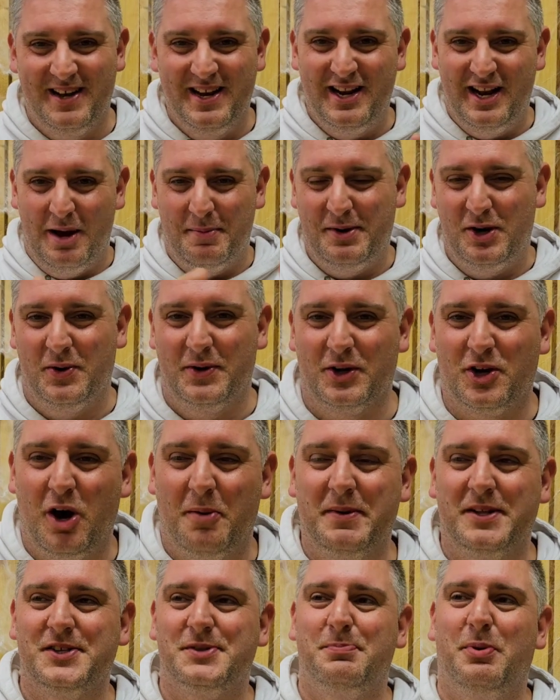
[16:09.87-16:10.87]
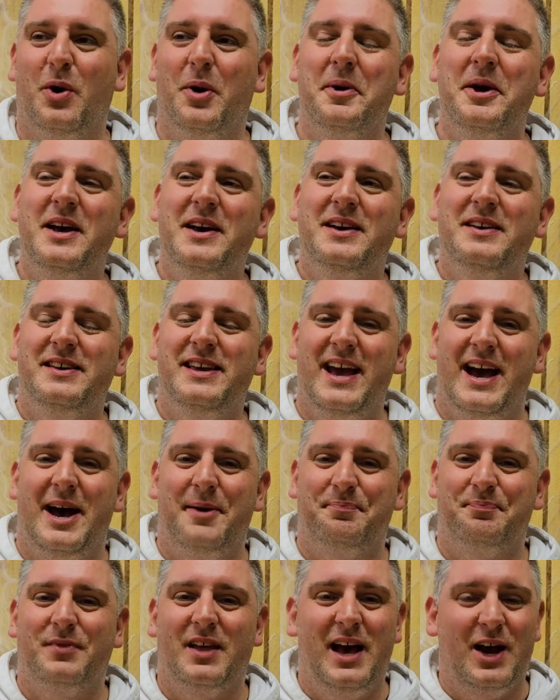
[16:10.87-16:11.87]
Let me know in the comments. But yeah,
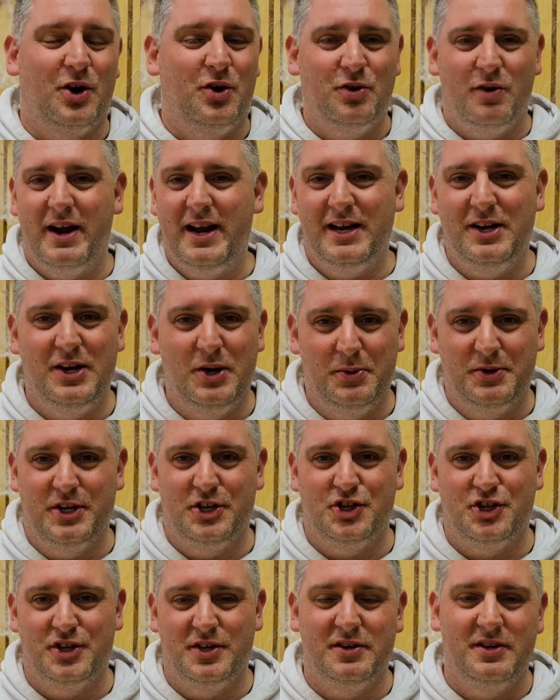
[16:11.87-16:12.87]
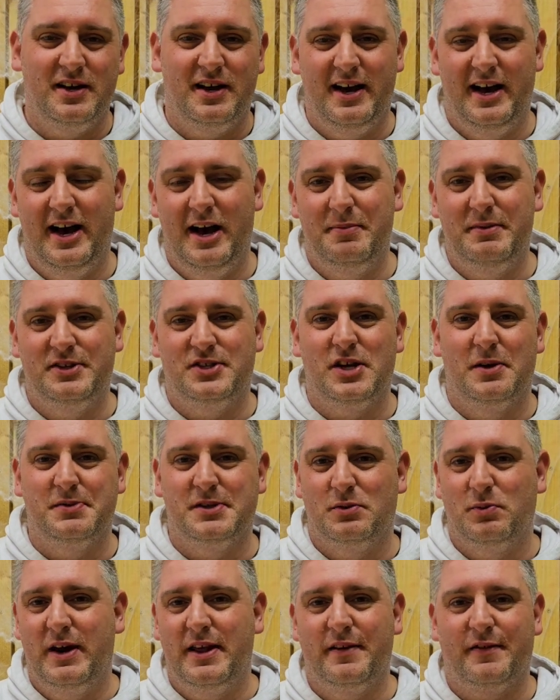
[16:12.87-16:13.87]
a great new addition um, in terms of
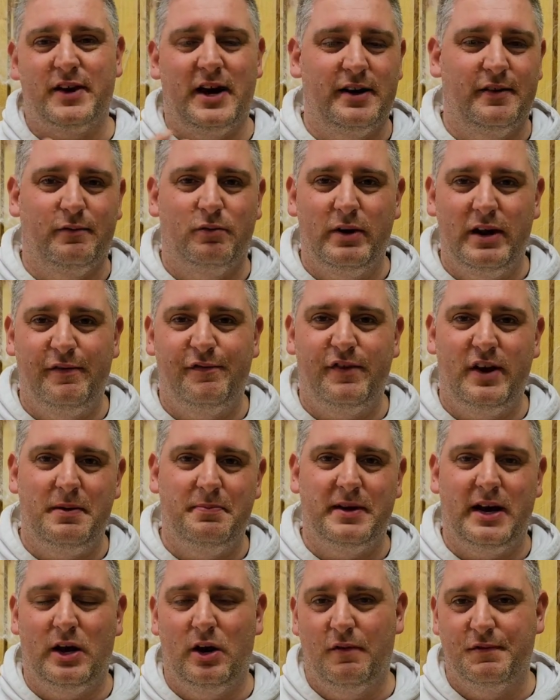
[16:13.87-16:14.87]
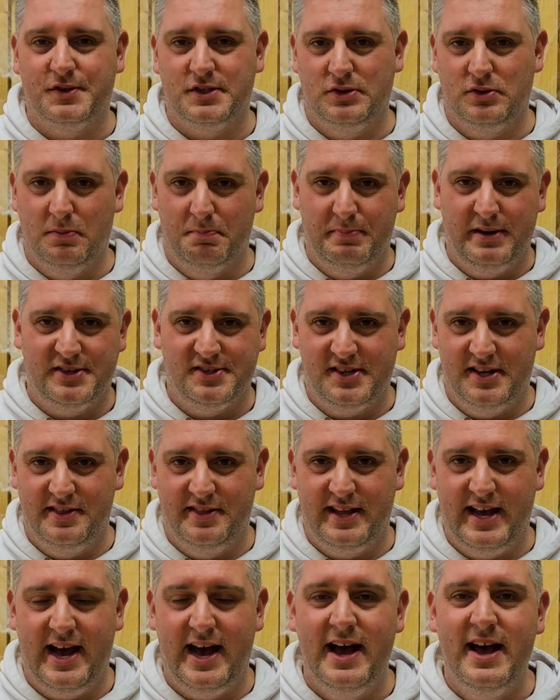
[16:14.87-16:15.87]
the way they've kind of rethemed that and obviously done bits in
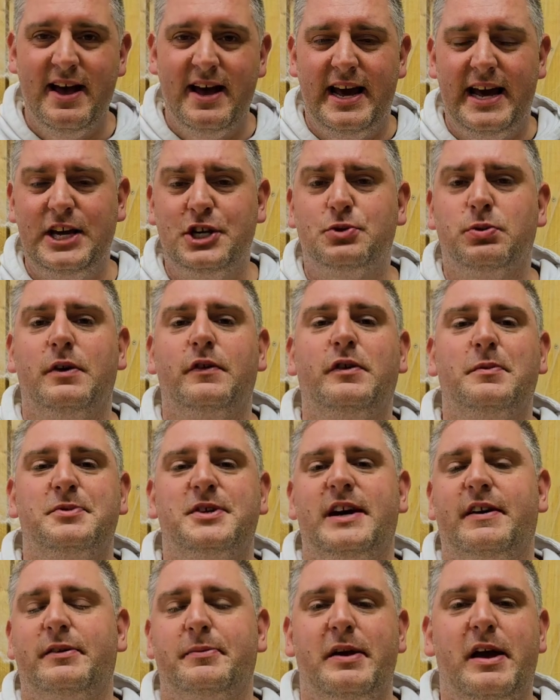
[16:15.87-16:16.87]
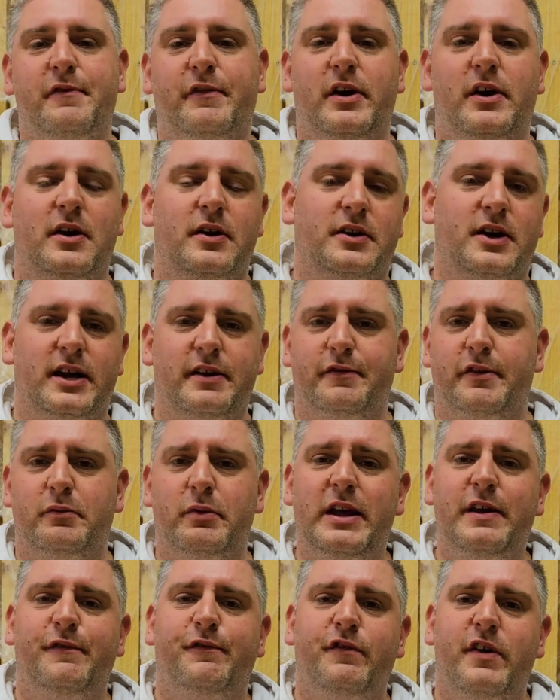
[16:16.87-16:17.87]
there. Each one of them's had a bit of a kind of a
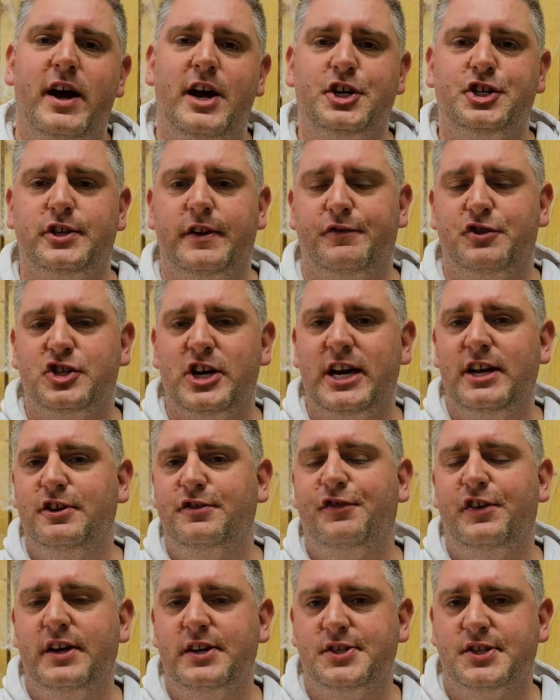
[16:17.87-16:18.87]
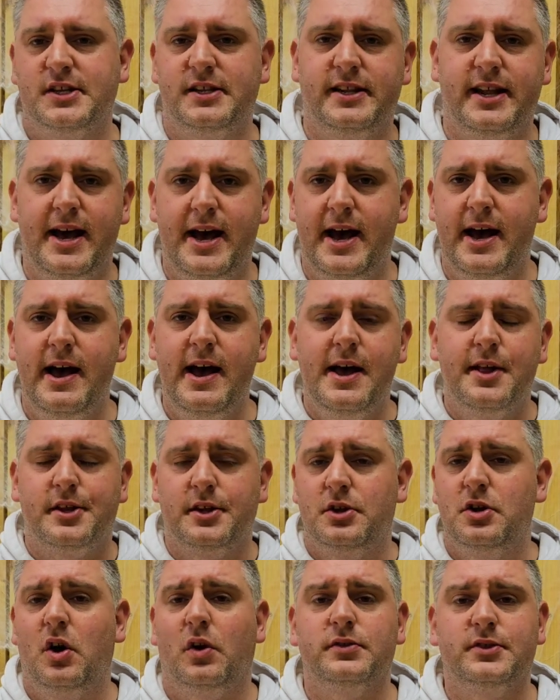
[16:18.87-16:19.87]
refresh, they've changed things in there. They're
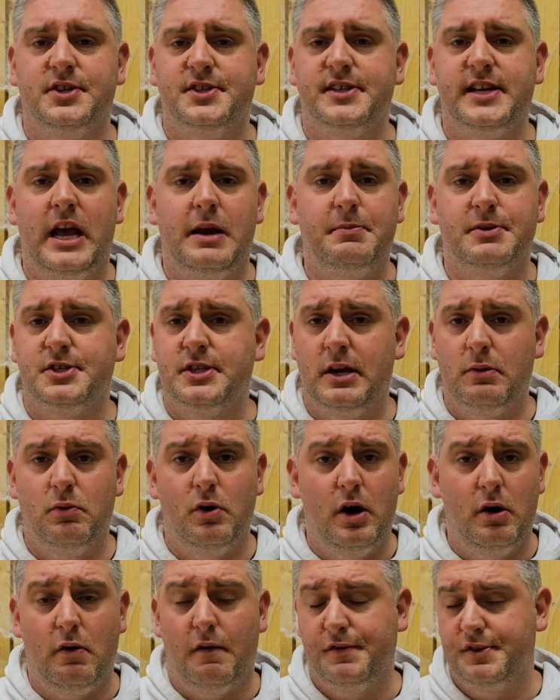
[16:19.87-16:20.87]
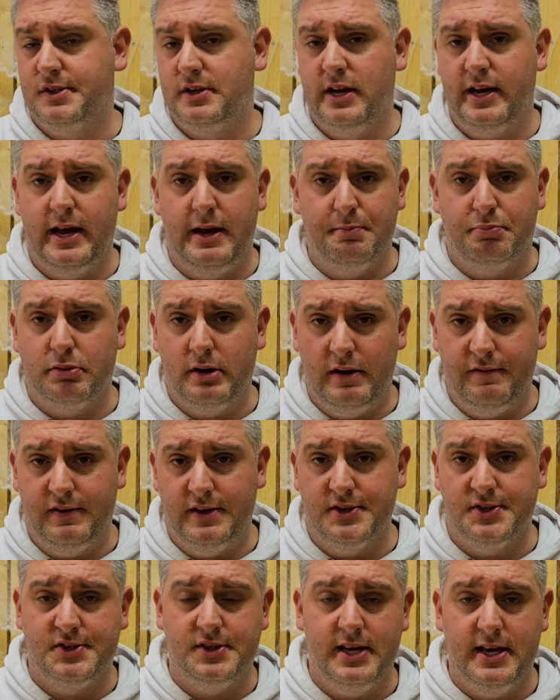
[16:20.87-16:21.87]
not the same as they were obviously in
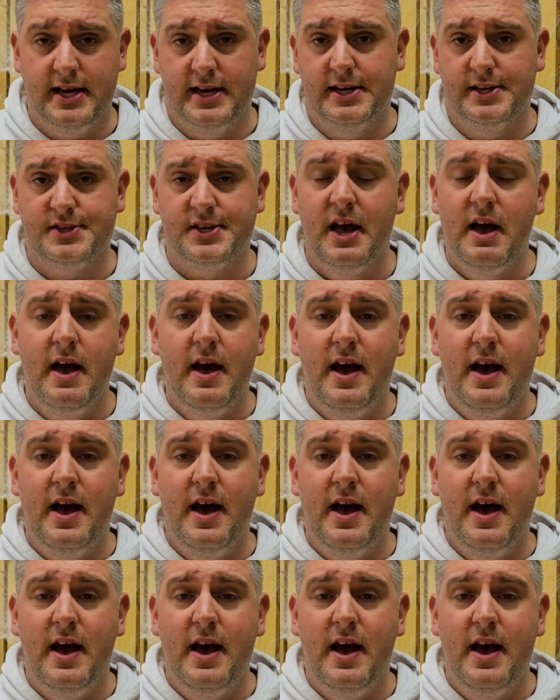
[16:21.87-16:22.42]
previous years.